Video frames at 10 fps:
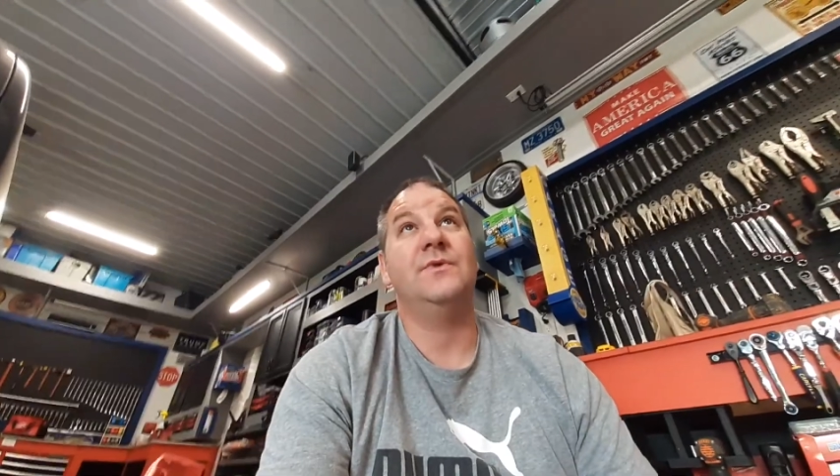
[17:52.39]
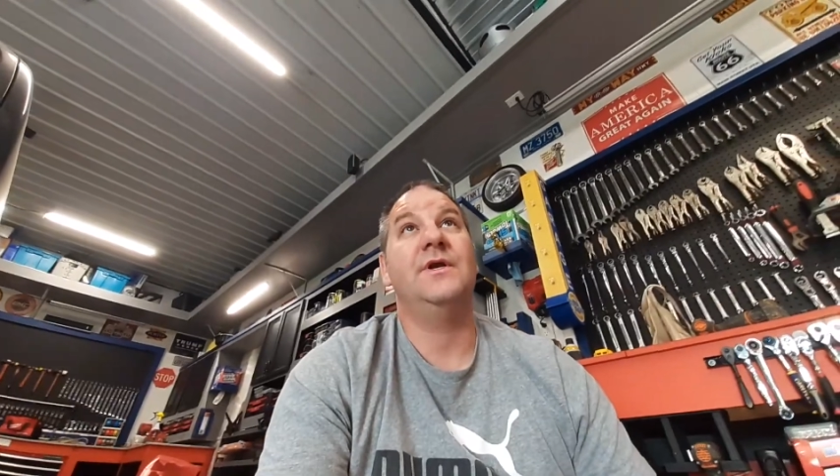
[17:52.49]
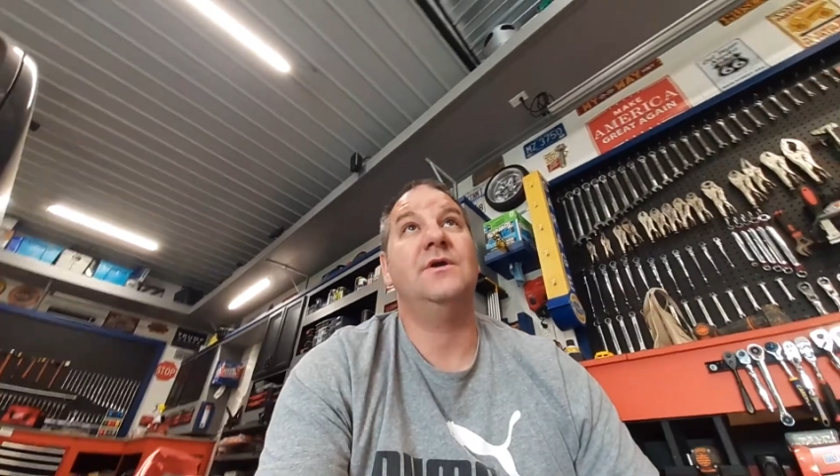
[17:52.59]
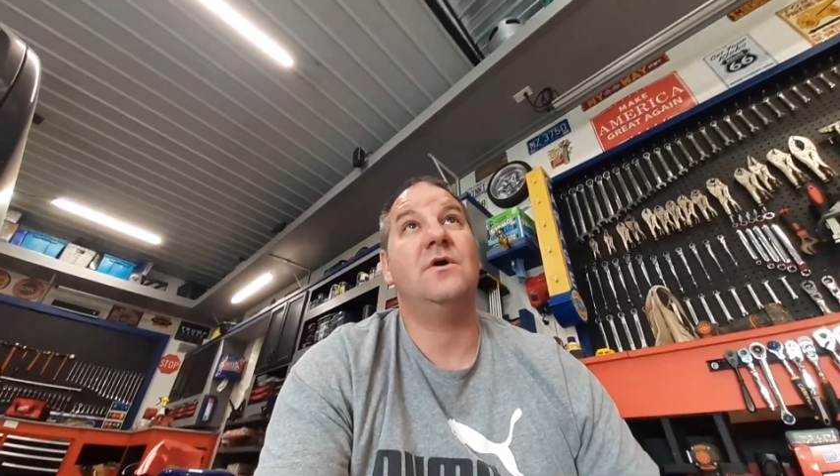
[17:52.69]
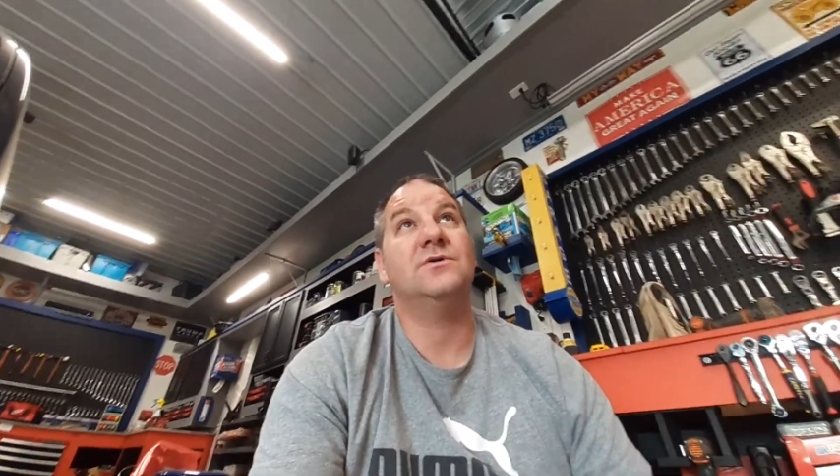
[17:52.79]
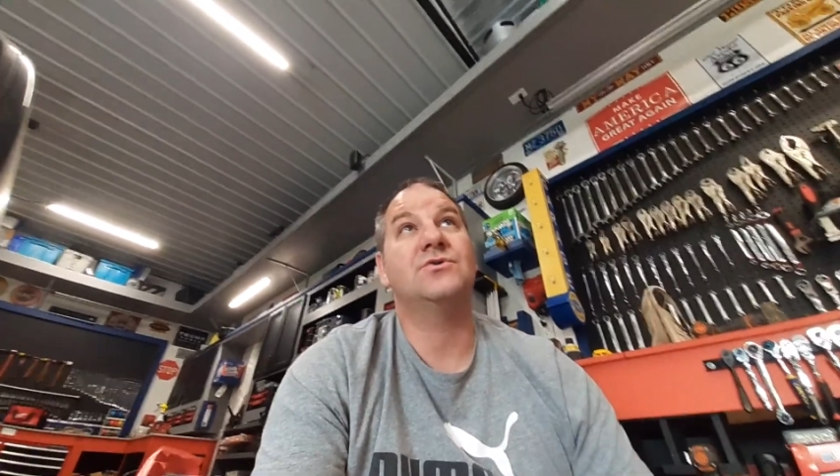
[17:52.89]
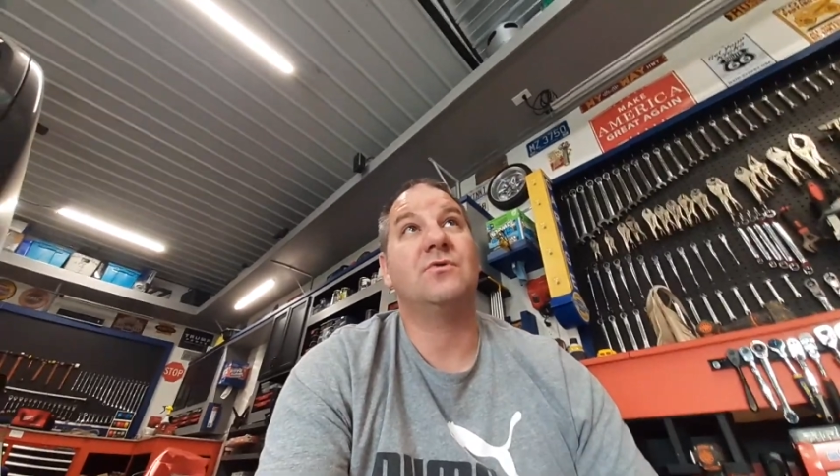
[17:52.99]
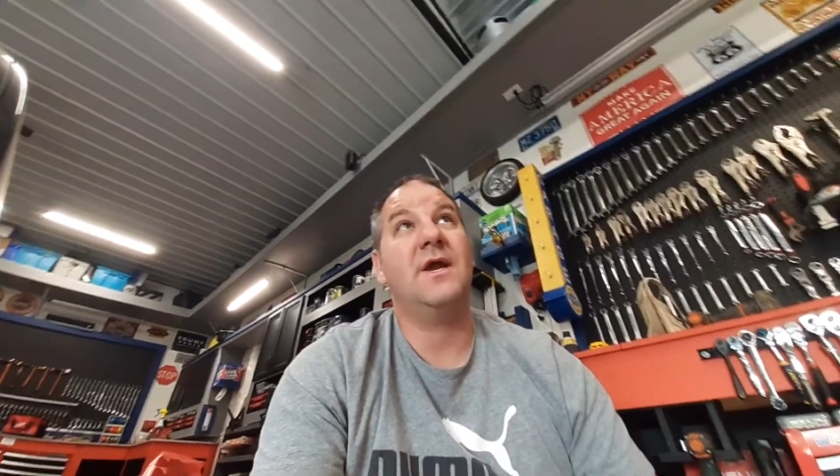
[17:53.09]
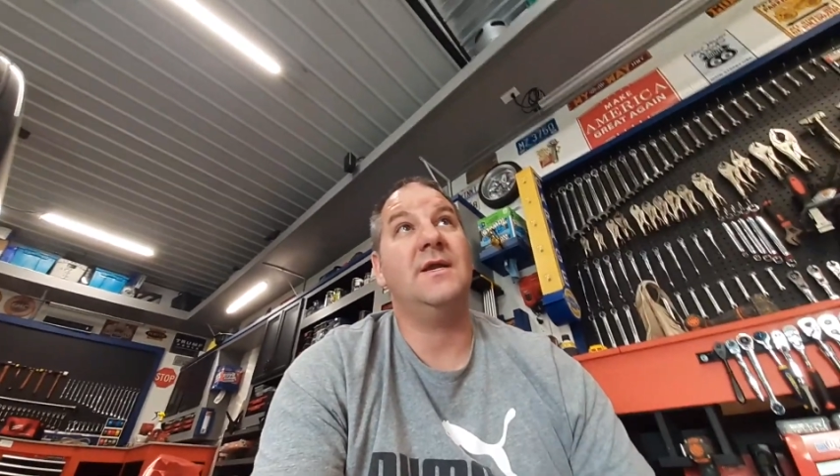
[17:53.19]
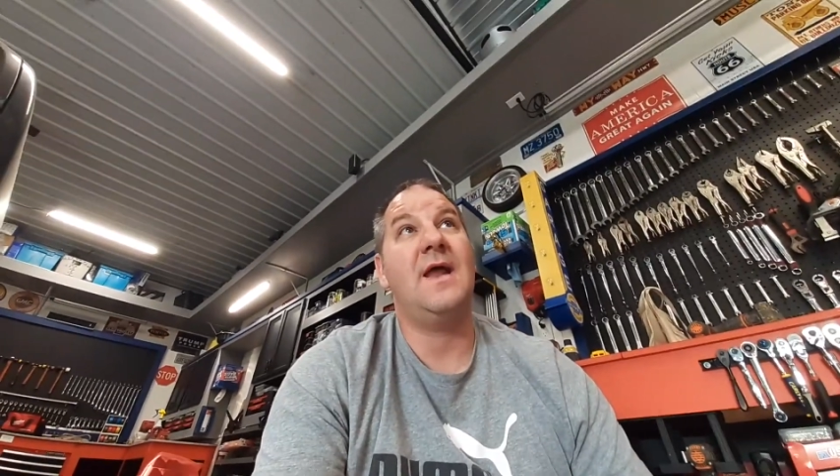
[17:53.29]
here all
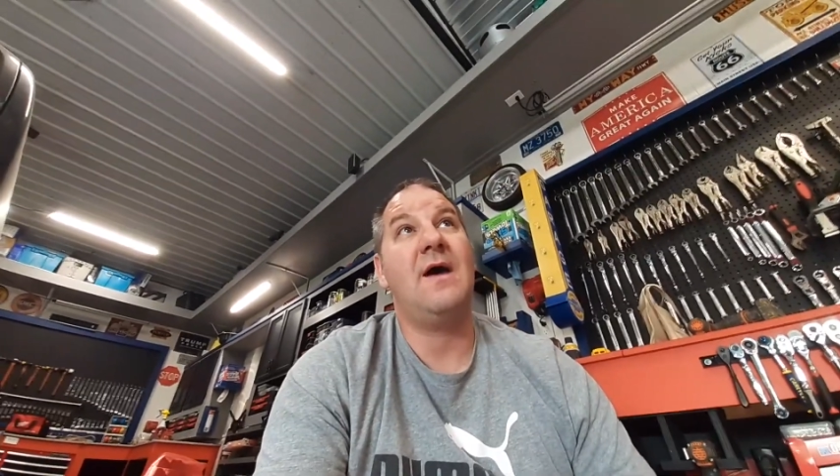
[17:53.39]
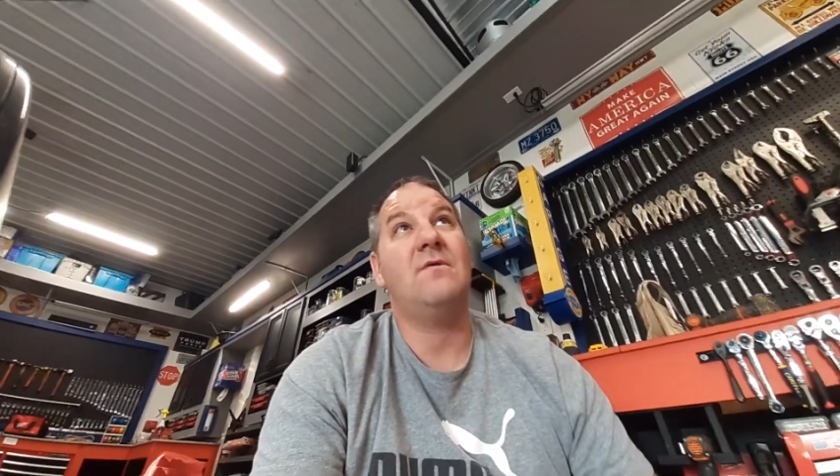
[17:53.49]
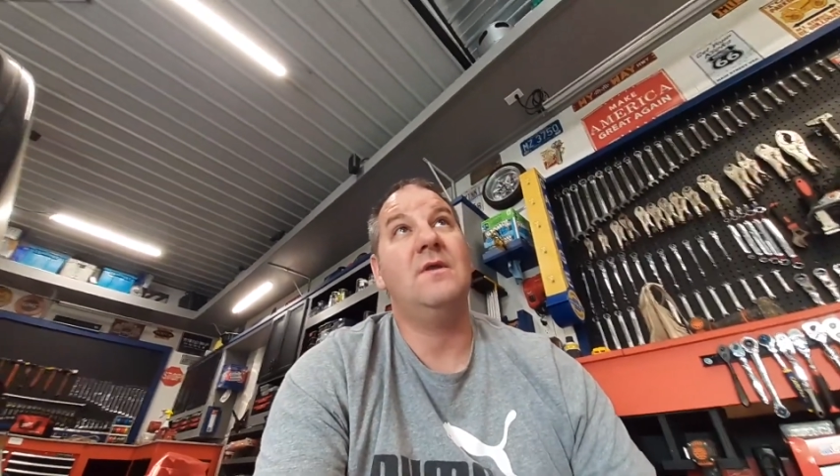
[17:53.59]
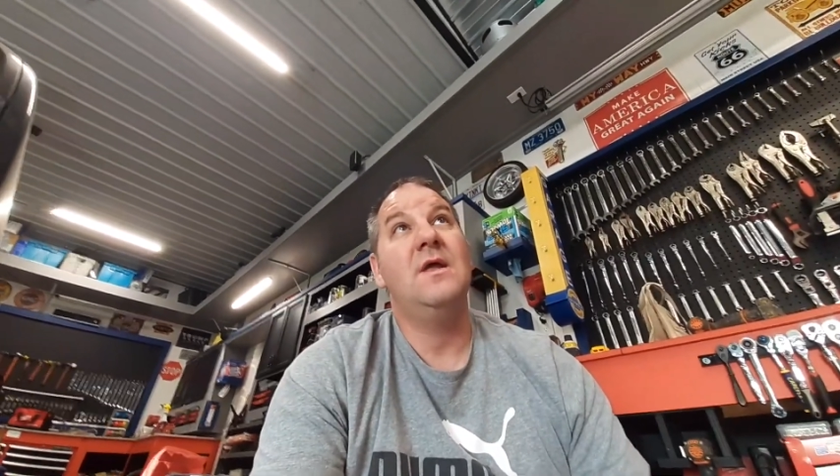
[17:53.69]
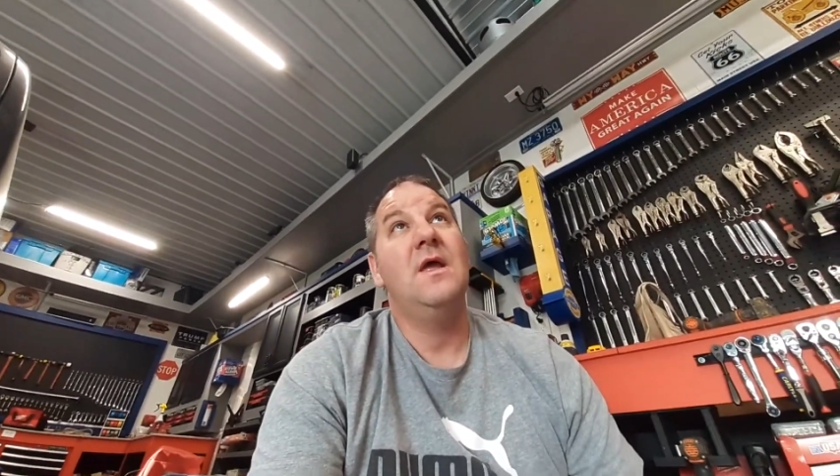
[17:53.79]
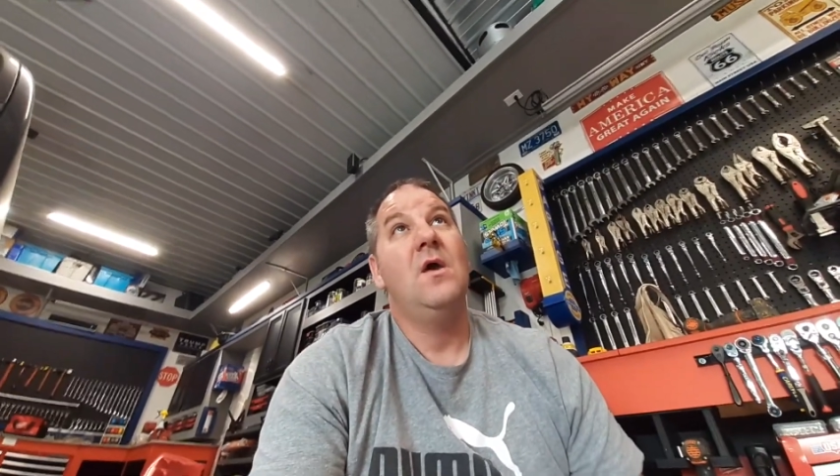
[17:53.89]
straightened out.